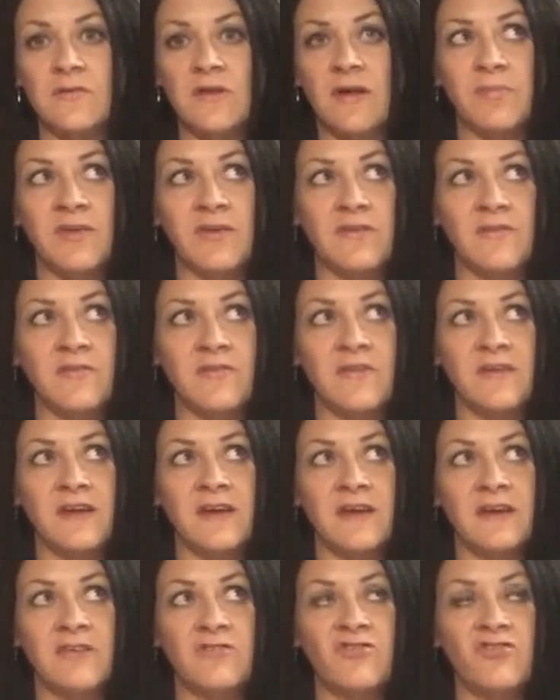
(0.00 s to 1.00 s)
because
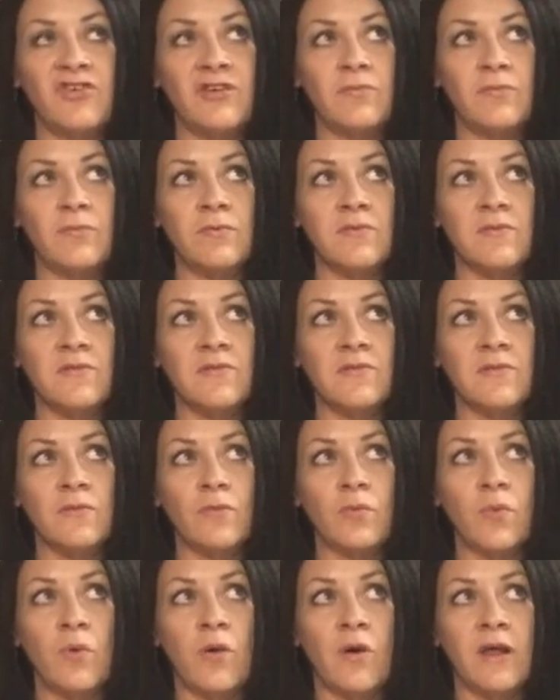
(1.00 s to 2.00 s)
the energy was
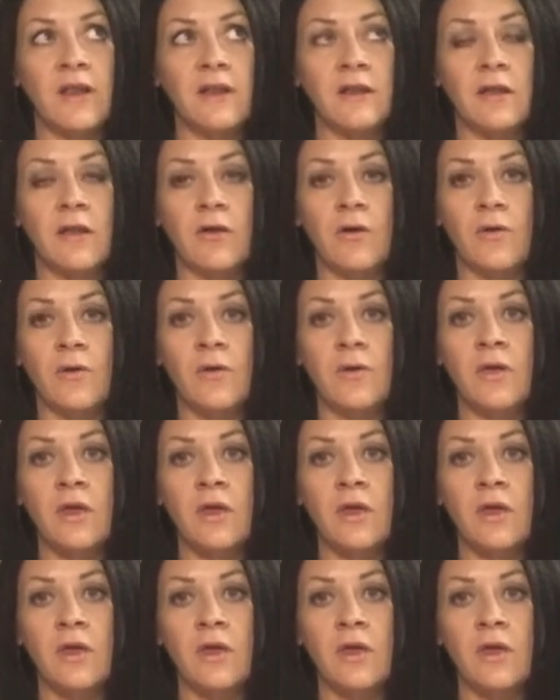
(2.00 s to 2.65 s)
quite low.